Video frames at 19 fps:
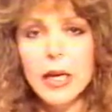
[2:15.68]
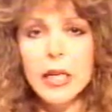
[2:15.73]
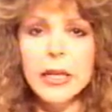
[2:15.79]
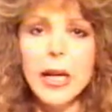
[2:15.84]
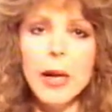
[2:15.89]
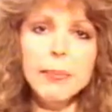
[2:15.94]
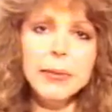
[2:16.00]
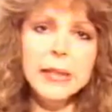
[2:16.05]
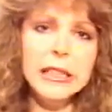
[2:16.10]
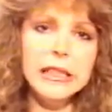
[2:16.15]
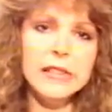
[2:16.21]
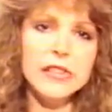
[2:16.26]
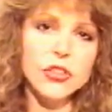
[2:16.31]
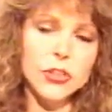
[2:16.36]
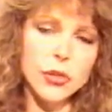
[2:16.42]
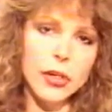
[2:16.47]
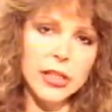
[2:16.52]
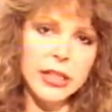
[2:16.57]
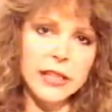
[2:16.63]
Companies
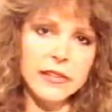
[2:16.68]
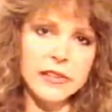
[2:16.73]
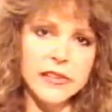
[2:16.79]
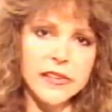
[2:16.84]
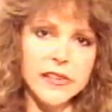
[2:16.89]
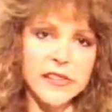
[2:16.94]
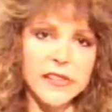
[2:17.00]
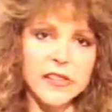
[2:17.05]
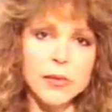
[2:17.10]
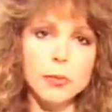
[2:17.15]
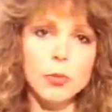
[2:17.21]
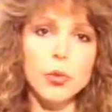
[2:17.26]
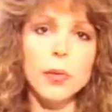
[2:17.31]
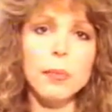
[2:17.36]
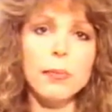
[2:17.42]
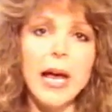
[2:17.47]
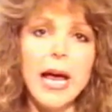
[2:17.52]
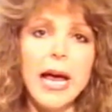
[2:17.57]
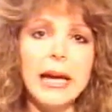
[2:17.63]
joining the system
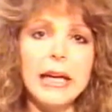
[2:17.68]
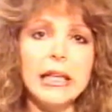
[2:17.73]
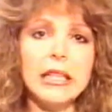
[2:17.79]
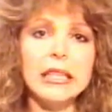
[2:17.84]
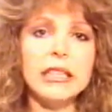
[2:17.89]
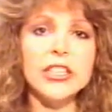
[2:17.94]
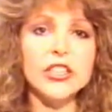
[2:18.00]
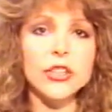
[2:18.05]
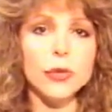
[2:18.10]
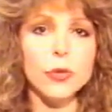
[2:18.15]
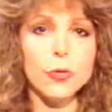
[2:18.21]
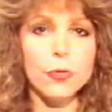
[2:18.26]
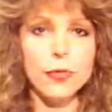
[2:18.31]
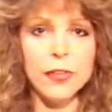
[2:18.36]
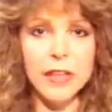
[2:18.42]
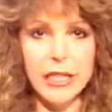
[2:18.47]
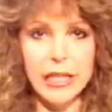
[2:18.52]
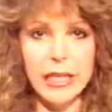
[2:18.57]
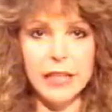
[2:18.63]
will pay an initial
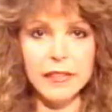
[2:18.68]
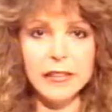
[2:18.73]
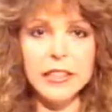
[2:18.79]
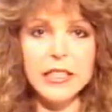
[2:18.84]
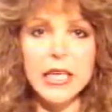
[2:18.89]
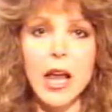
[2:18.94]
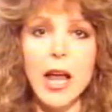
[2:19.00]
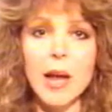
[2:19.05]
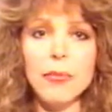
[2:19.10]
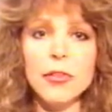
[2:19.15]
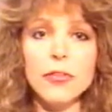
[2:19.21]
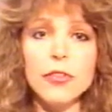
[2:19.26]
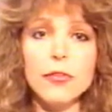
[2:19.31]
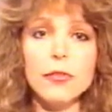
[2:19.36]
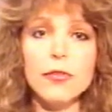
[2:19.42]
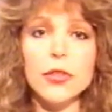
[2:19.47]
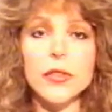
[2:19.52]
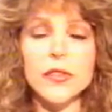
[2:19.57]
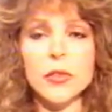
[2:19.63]
fee at the time of the
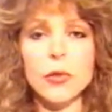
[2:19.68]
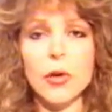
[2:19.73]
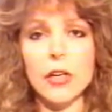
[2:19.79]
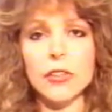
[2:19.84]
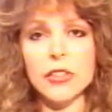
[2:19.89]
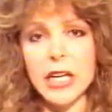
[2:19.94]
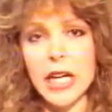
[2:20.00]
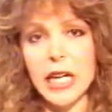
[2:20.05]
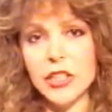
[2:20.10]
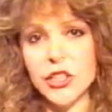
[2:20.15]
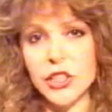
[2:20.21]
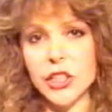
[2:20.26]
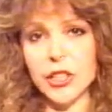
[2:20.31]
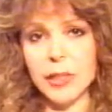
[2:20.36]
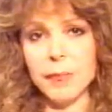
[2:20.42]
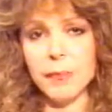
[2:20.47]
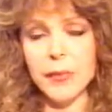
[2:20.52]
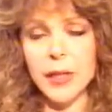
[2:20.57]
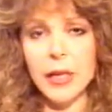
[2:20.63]
first
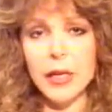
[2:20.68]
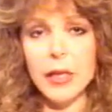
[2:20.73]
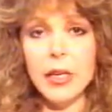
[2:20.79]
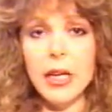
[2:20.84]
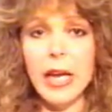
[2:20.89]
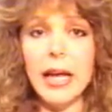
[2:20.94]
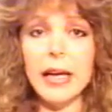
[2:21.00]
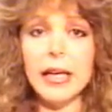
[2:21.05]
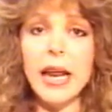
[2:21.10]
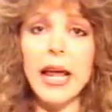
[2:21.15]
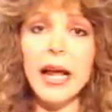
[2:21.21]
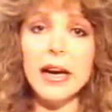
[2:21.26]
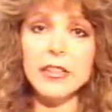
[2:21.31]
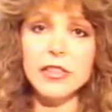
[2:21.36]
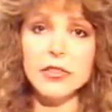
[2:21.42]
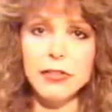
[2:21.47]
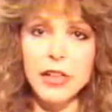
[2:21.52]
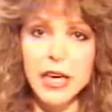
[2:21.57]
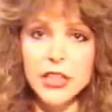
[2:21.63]
quotation, an
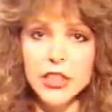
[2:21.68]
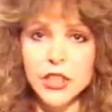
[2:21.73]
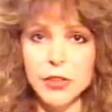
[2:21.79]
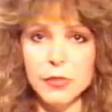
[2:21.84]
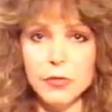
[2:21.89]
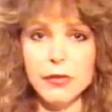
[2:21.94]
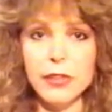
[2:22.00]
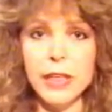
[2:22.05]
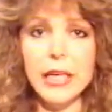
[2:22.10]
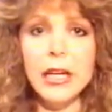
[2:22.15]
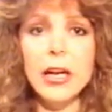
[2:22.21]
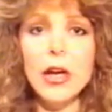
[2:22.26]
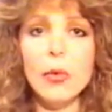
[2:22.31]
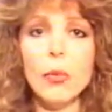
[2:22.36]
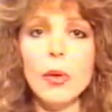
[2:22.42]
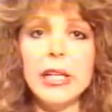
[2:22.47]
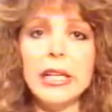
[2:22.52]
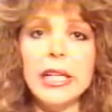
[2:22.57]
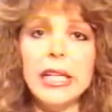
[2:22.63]
activation fee
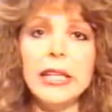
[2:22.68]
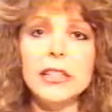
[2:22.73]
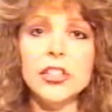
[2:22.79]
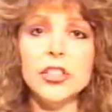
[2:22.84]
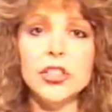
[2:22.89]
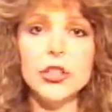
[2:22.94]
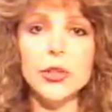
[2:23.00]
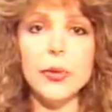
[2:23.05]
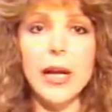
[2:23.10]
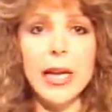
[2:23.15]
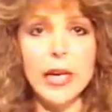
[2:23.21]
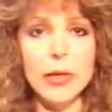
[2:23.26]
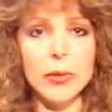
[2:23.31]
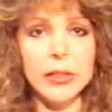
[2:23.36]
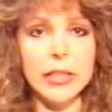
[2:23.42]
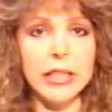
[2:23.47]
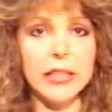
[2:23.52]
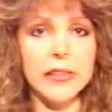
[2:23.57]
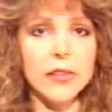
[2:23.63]
when each new
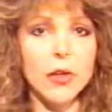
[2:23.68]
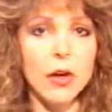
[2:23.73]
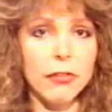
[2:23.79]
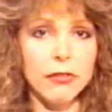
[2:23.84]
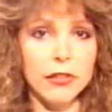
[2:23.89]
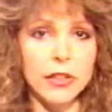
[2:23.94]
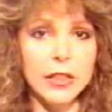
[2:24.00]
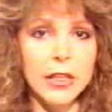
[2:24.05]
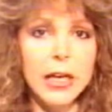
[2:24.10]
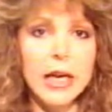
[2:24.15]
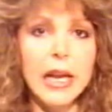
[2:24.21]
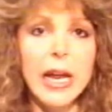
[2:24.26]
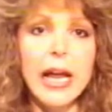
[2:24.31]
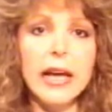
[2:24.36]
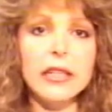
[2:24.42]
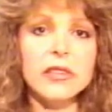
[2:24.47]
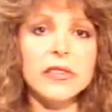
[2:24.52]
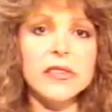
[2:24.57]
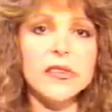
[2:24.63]
equity is offered,
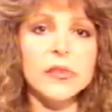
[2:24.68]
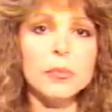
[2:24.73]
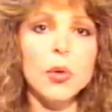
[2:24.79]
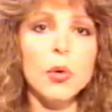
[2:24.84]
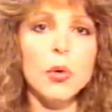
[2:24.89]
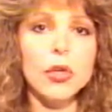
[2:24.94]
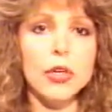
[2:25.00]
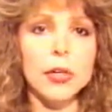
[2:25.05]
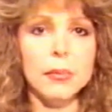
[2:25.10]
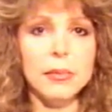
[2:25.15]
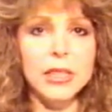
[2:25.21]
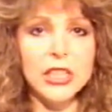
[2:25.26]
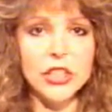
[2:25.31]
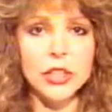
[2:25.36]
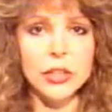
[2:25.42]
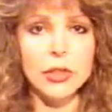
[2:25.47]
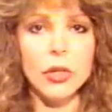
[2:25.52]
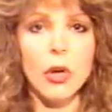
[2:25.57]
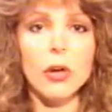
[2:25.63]
and a small
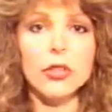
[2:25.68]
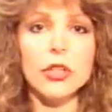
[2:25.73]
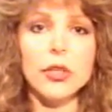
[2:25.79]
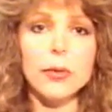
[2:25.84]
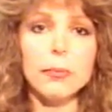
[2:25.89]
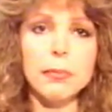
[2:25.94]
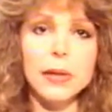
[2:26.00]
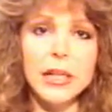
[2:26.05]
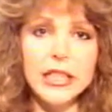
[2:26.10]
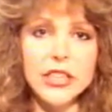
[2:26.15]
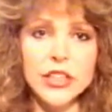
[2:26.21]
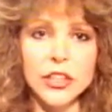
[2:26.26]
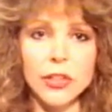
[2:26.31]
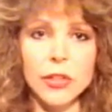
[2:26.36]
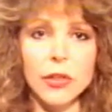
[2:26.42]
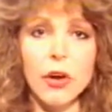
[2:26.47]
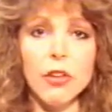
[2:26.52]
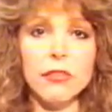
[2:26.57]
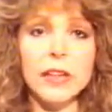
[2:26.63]
commission on
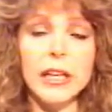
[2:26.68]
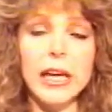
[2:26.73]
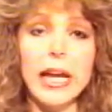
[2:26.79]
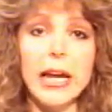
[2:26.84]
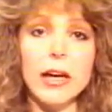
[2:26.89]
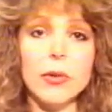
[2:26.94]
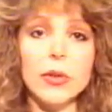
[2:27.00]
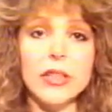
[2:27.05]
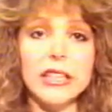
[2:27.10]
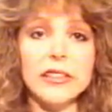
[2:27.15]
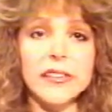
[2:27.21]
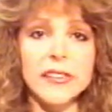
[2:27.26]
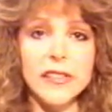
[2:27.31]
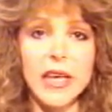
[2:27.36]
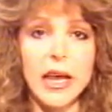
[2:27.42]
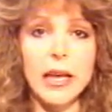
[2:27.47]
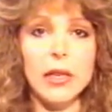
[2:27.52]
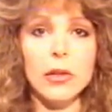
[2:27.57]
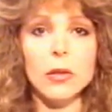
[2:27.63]
completion of the equity
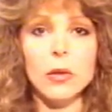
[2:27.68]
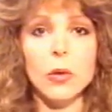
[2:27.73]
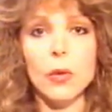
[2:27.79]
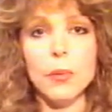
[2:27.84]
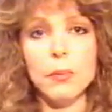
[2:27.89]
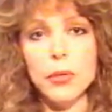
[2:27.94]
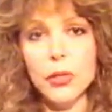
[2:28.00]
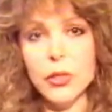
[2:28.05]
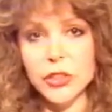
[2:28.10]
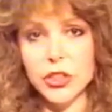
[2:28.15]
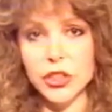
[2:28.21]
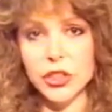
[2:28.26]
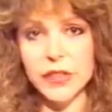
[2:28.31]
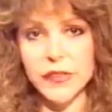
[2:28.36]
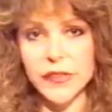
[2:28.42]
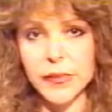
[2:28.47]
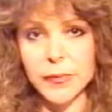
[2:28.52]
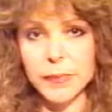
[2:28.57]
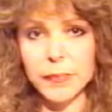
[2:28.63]
sale or
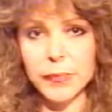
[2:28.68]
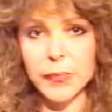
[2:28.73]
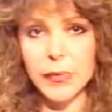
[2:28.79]
purchase.